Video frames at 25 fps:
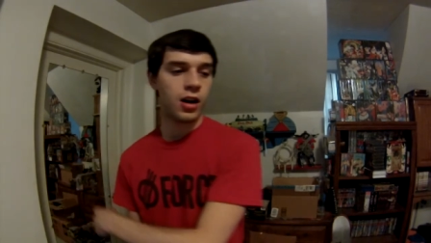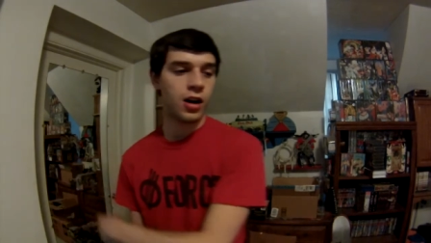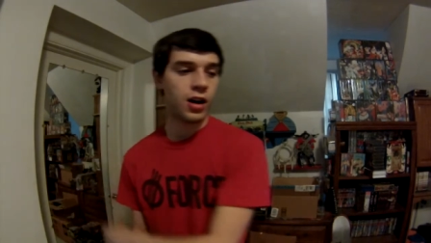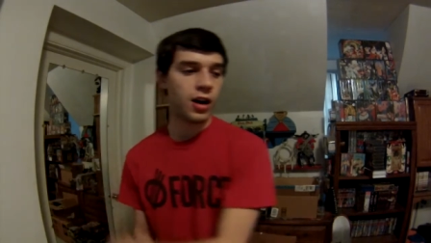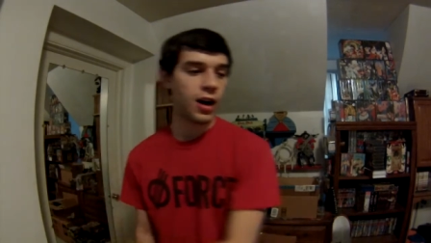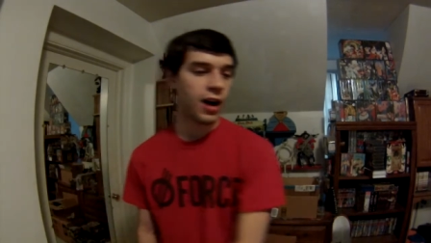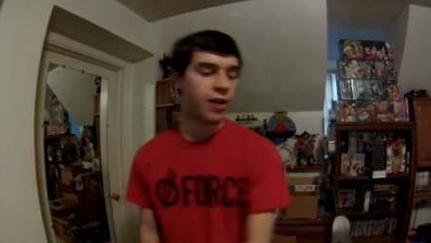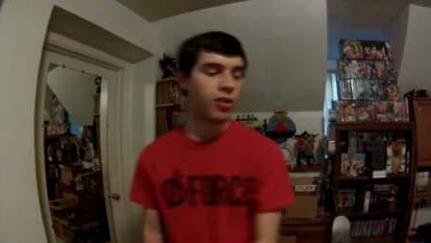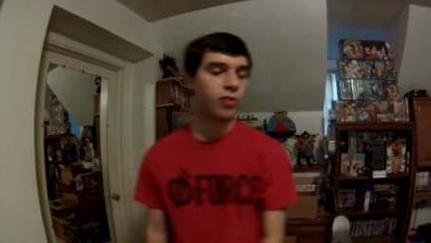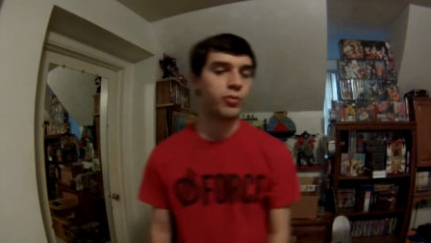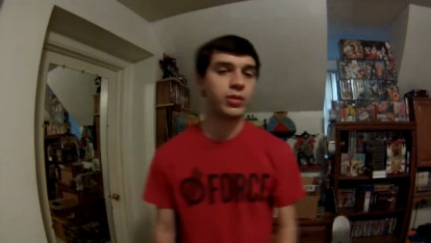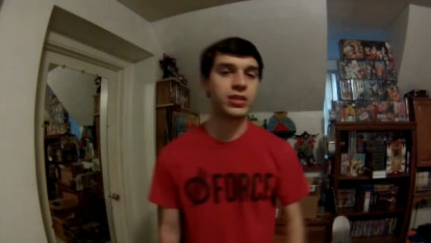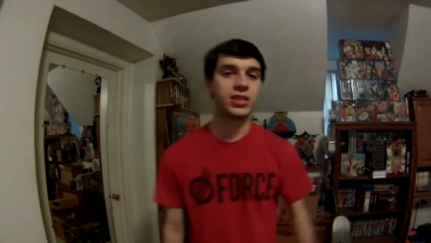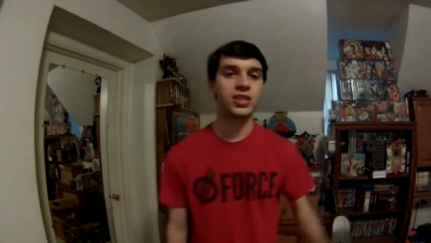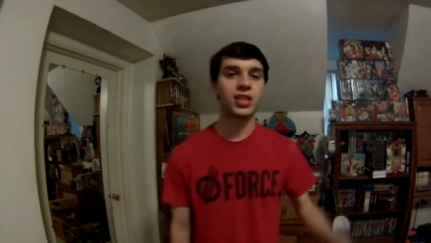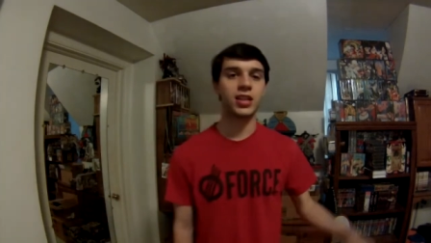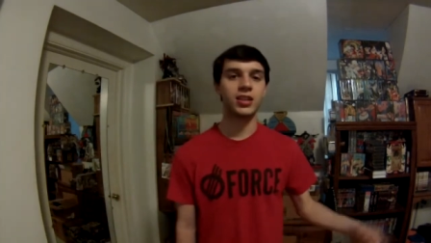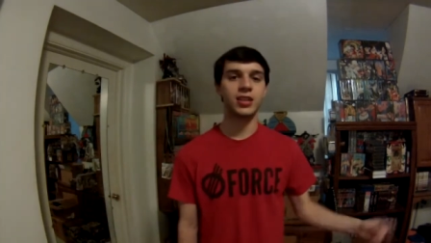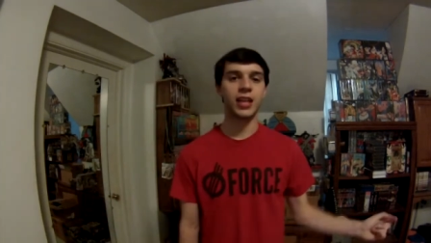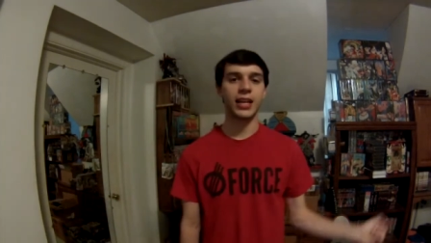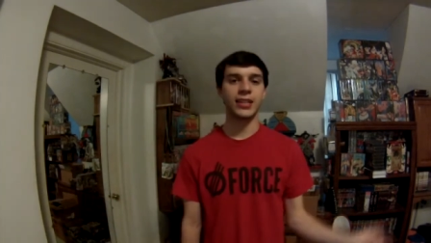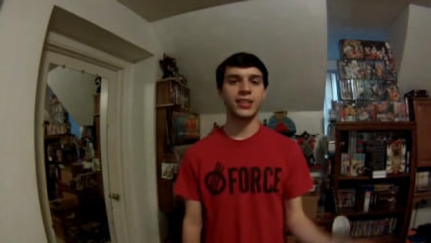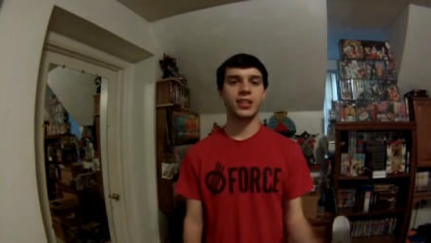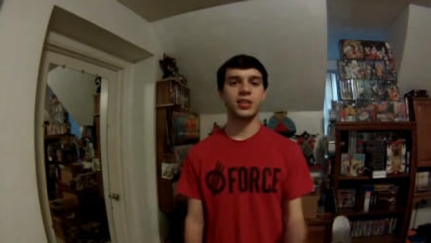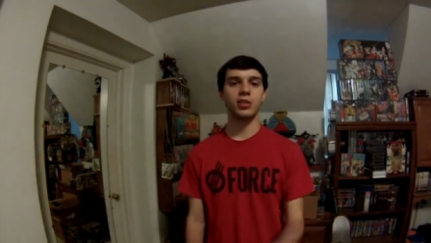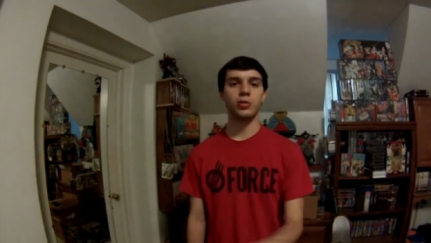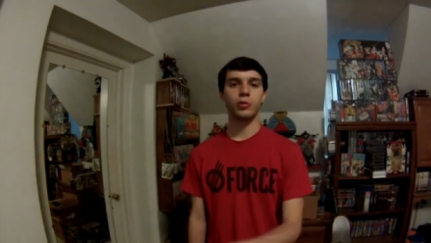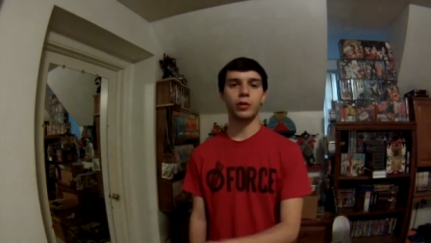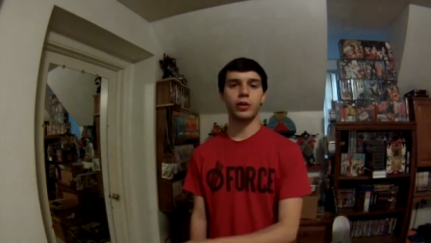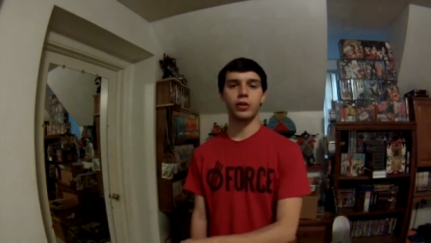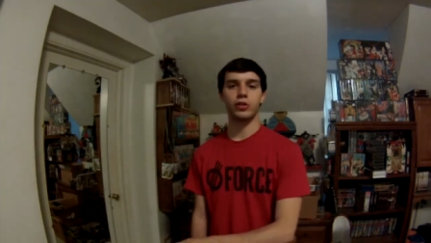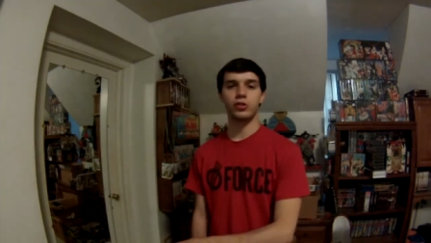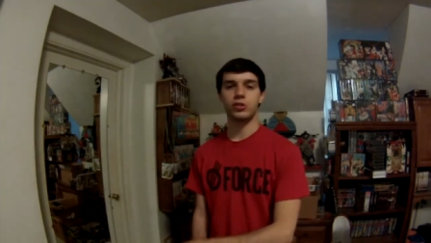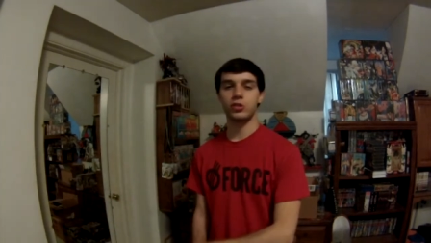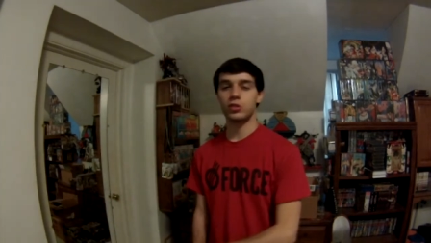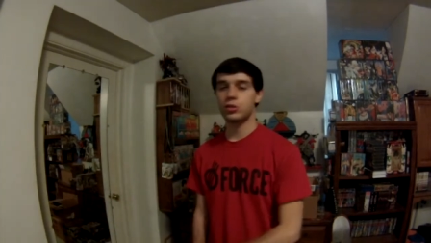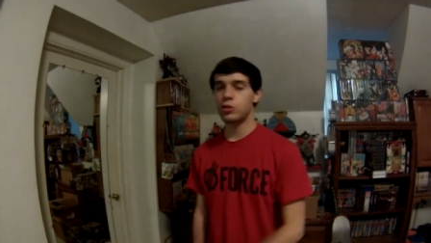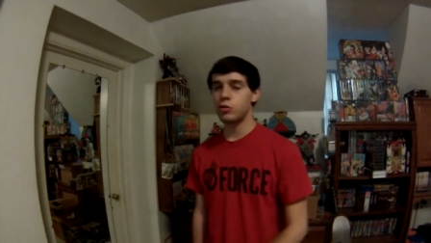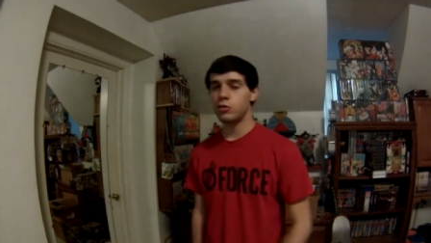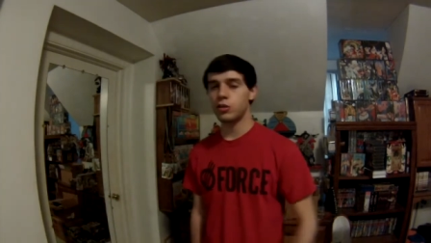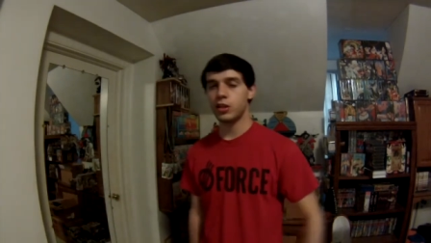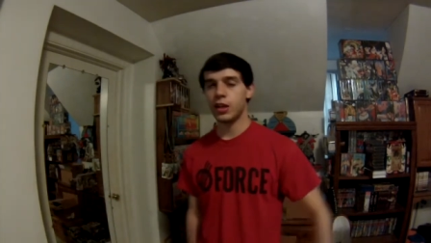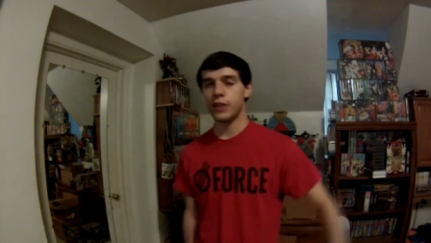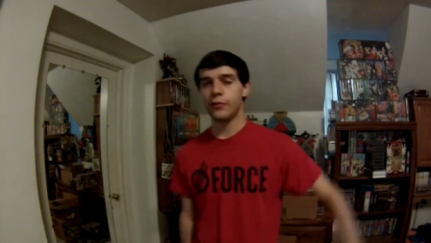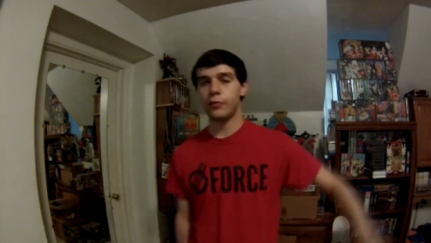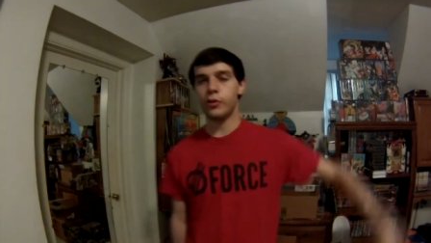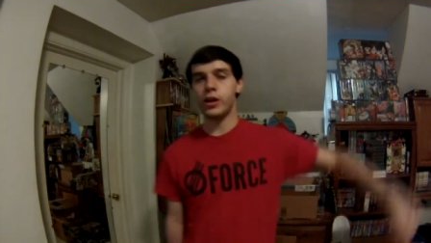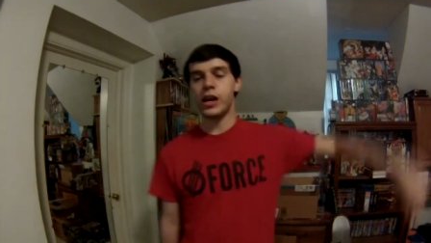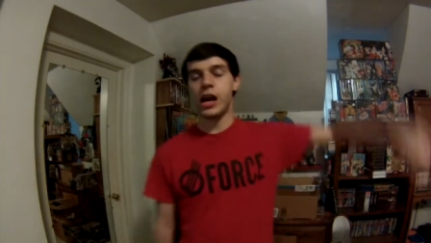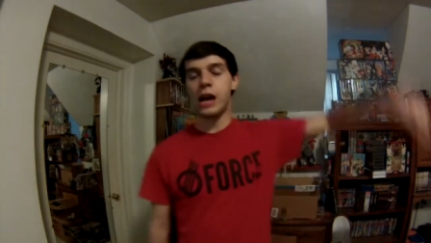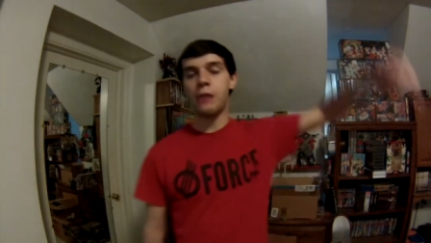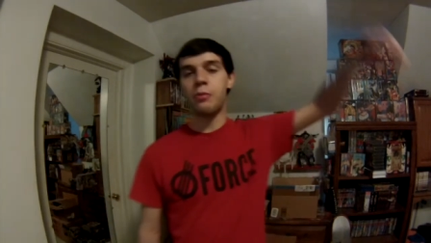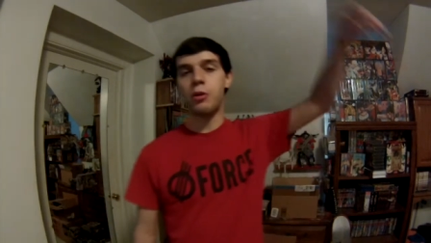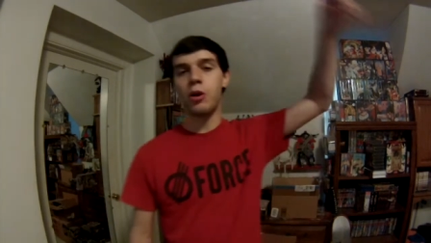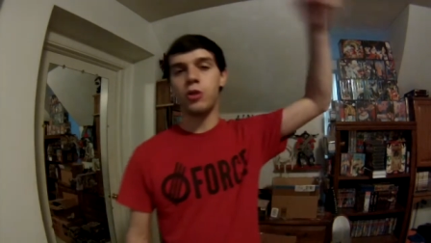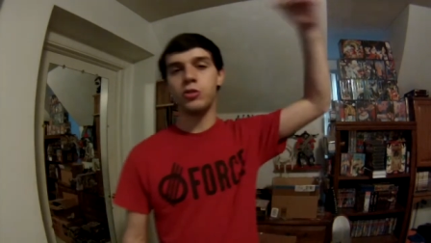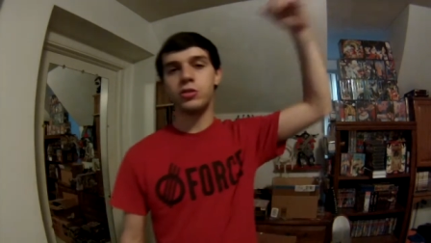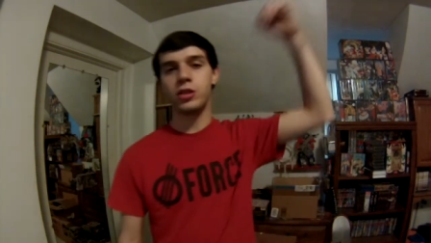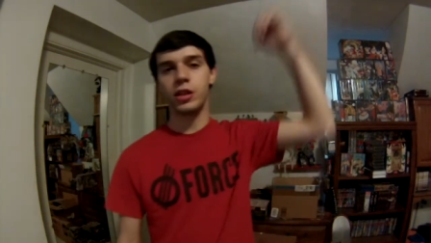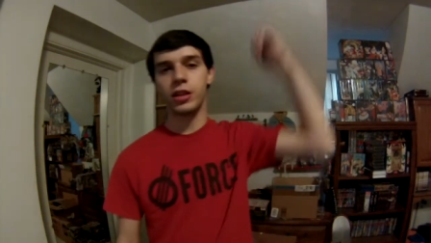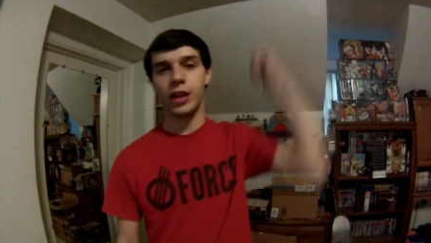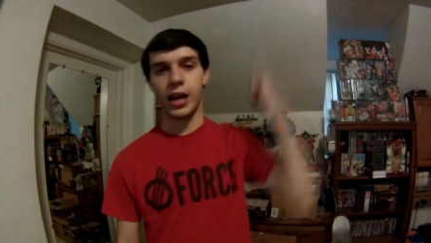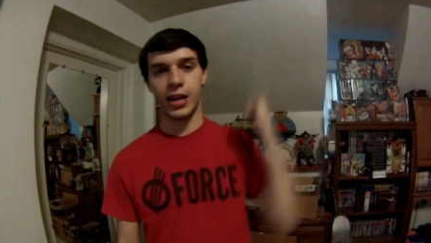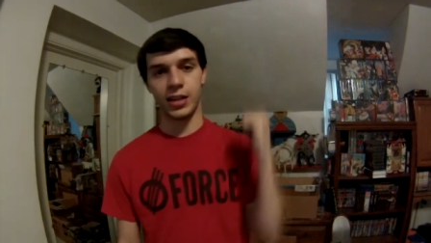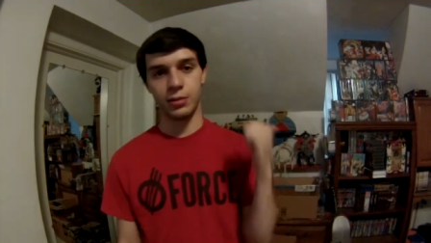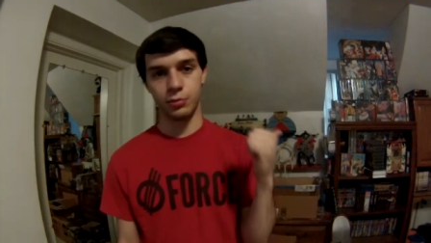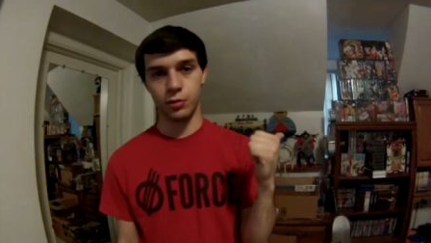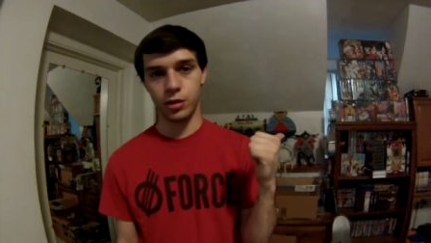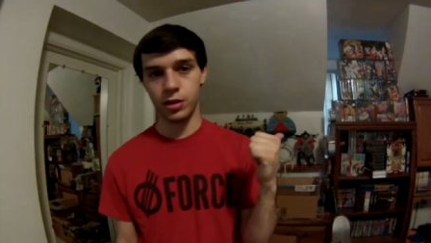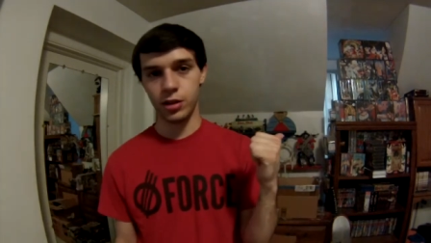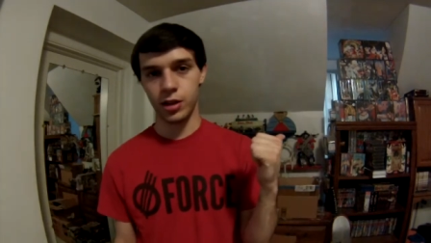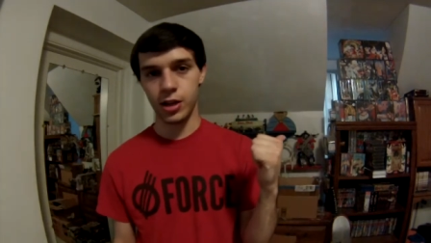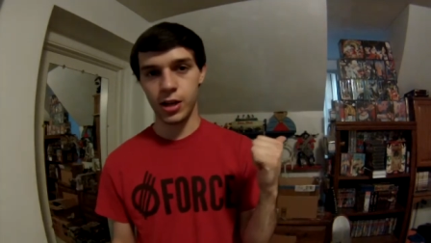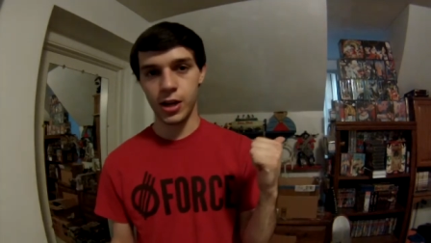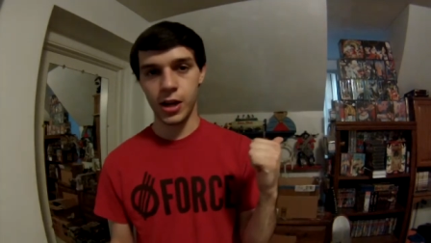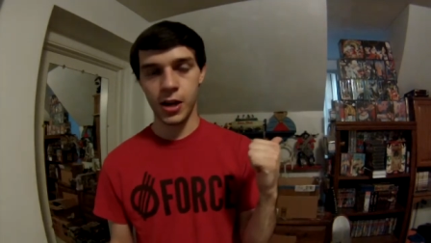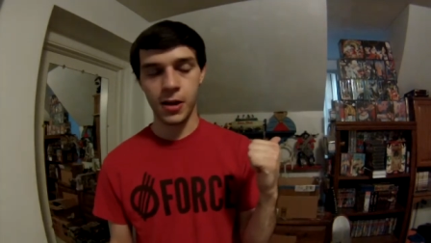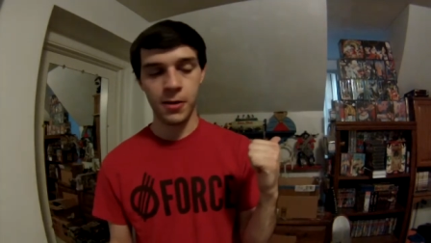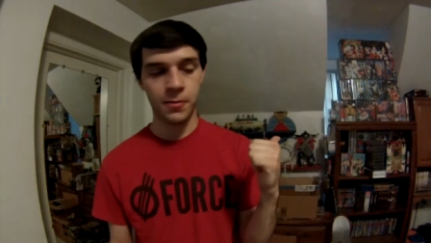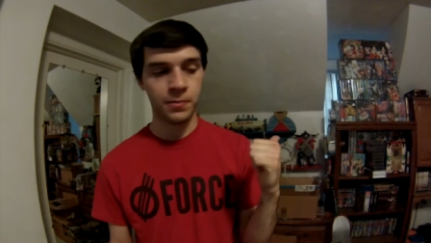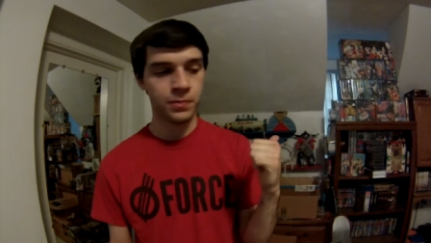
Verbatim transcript: I will be selecting the winners to the giveaway I posted last Monday.